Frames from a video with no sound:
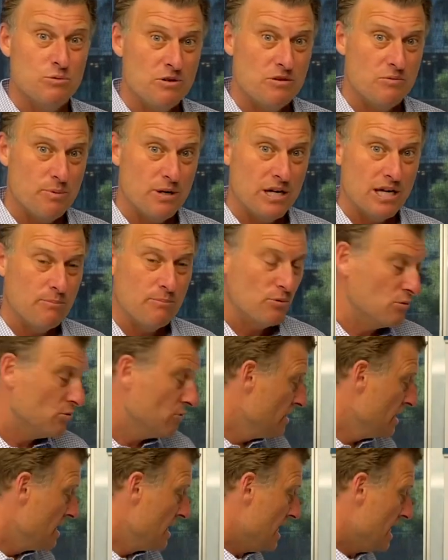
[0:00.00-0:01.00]
with
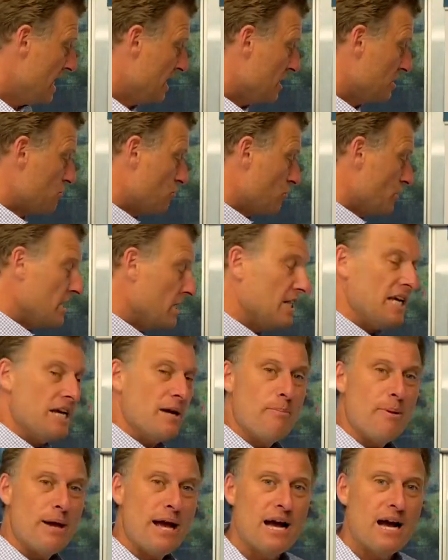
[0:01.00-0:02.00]
people is really
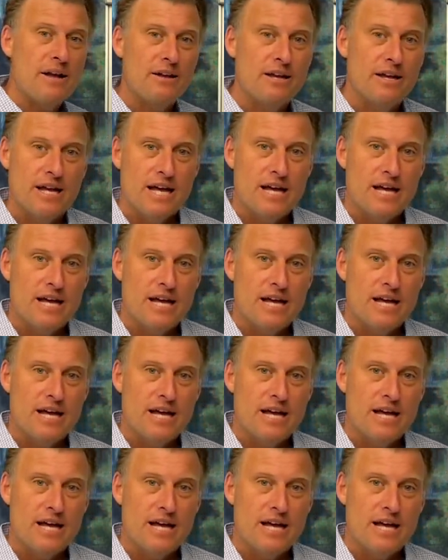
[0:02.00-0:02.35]
about